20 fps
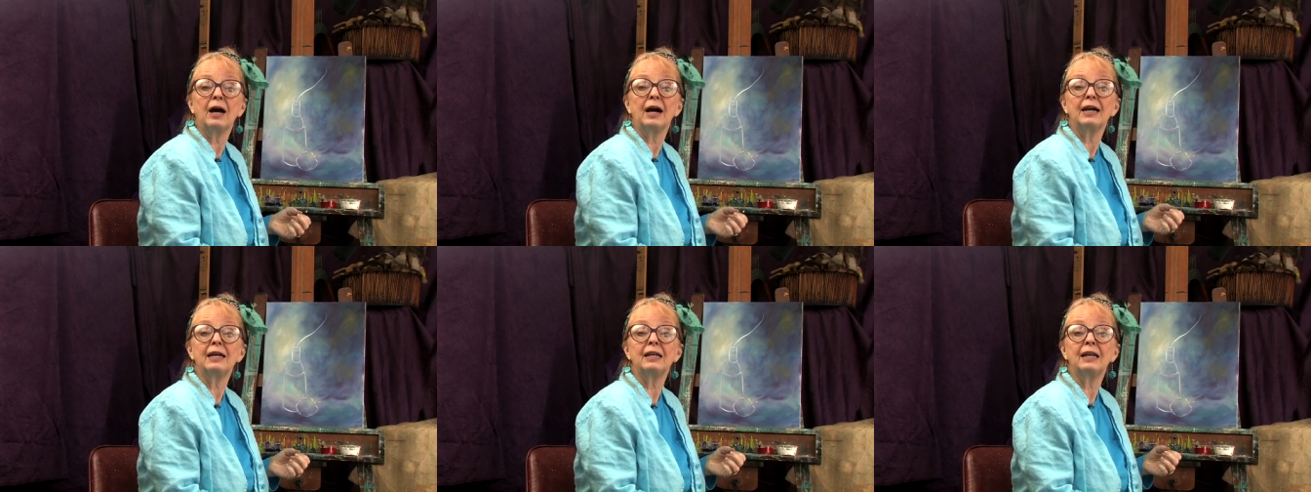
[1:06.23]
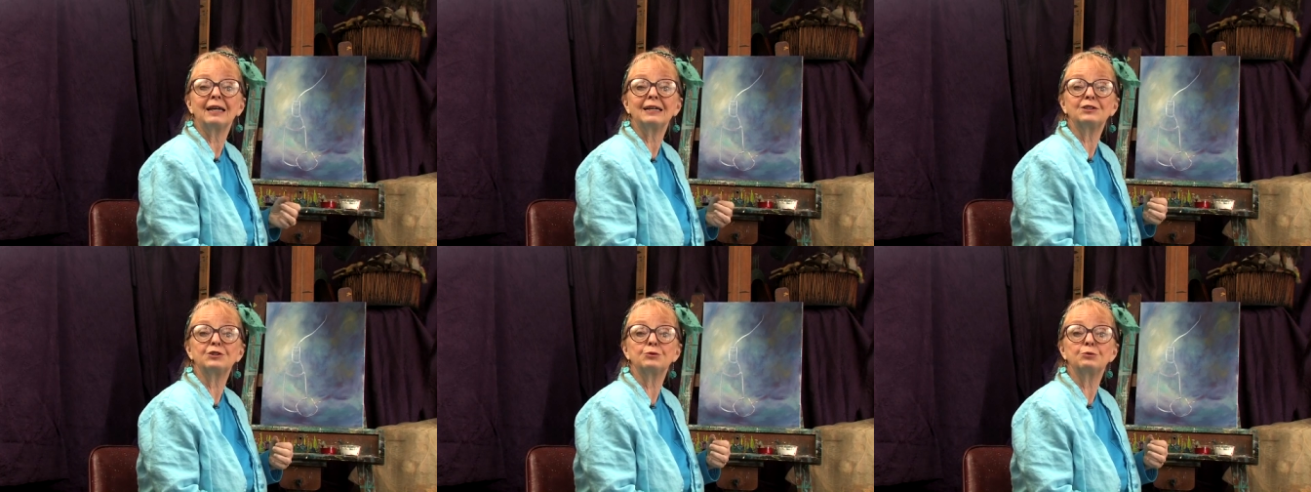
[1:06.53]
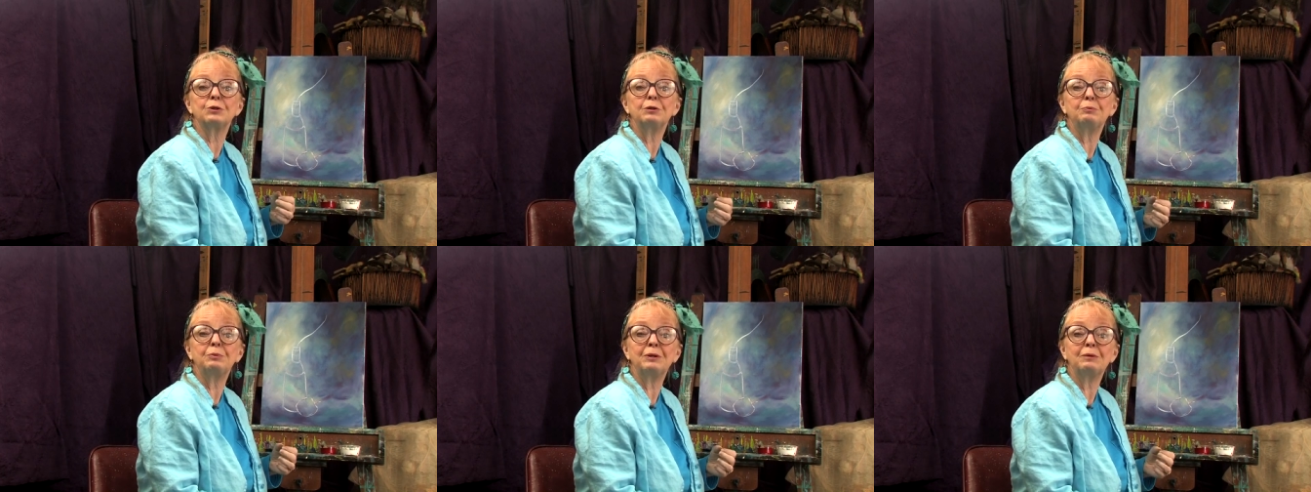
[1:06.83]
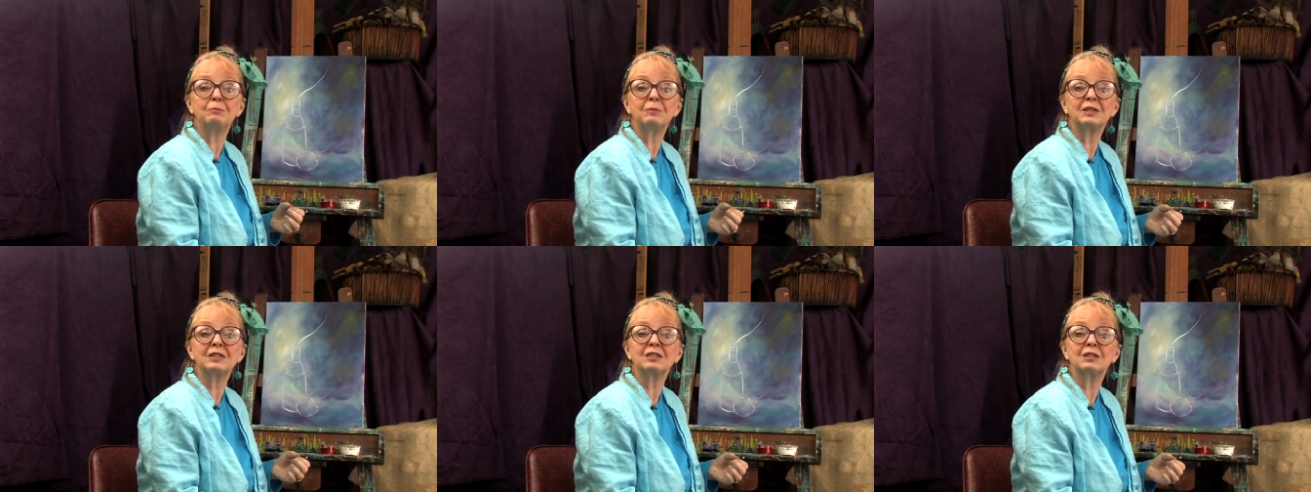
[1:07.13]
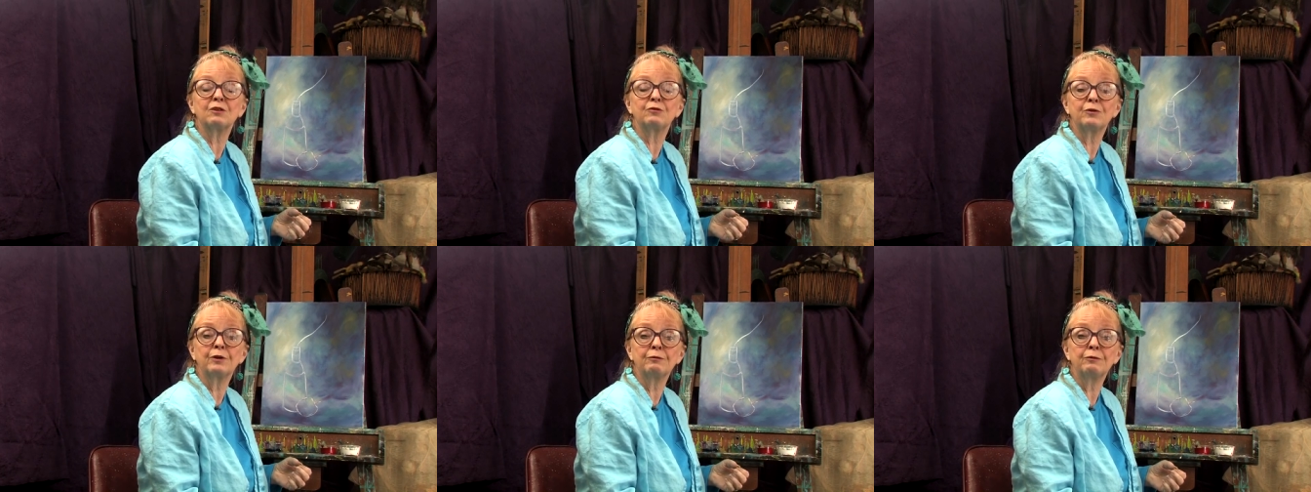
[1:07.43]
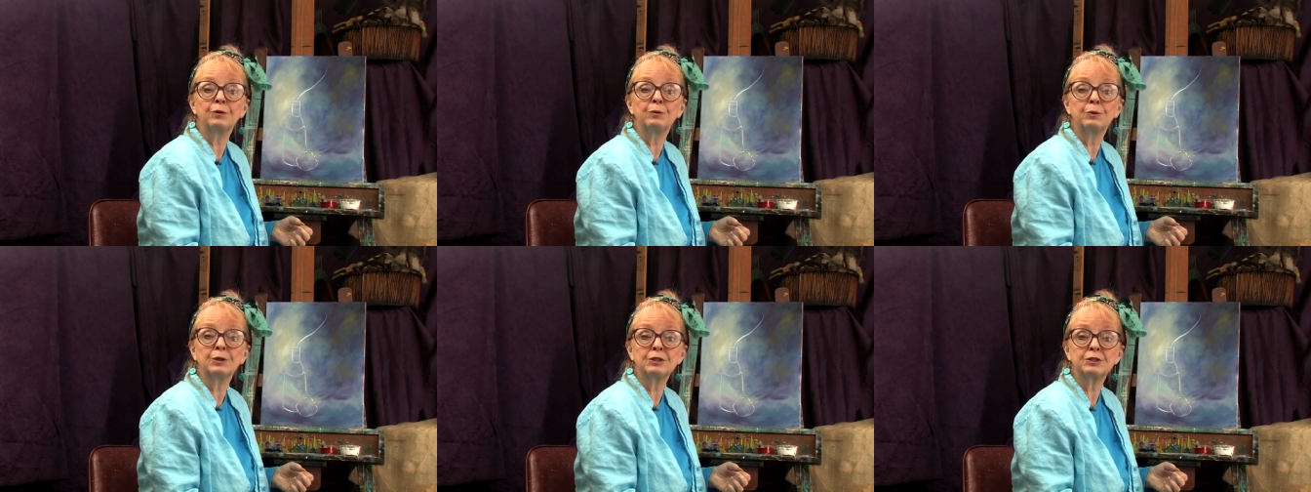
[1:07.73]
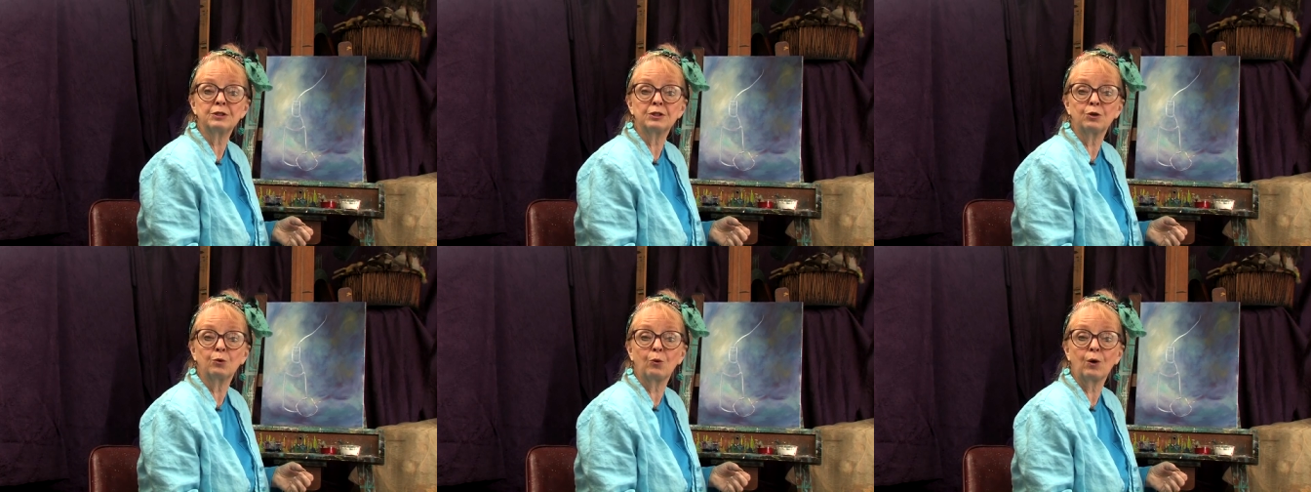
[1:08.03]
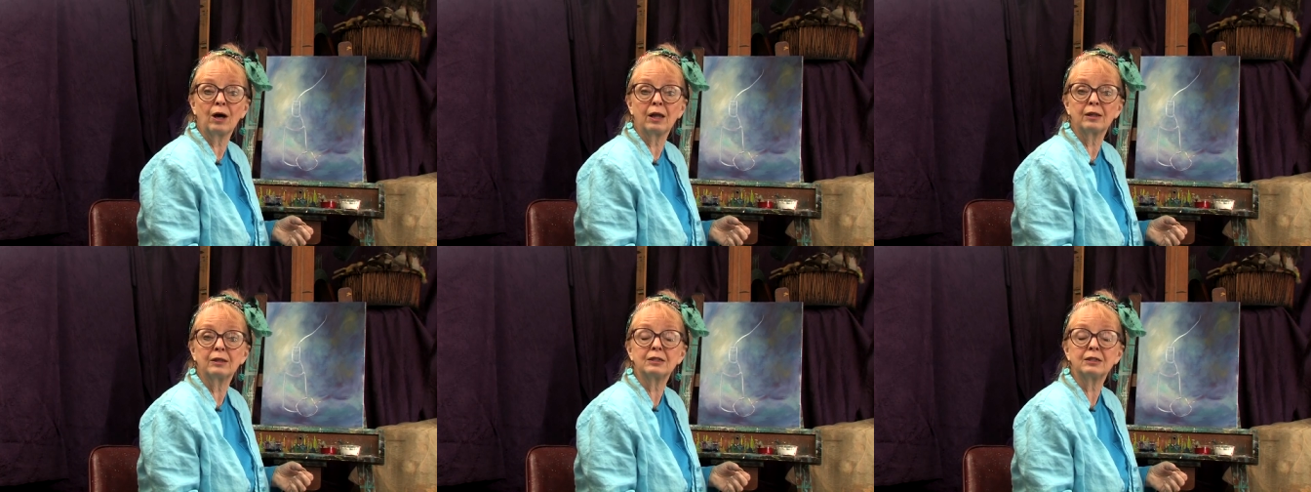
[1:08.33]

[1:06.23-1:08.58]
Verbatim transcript: I like to repeat myself every once in a while.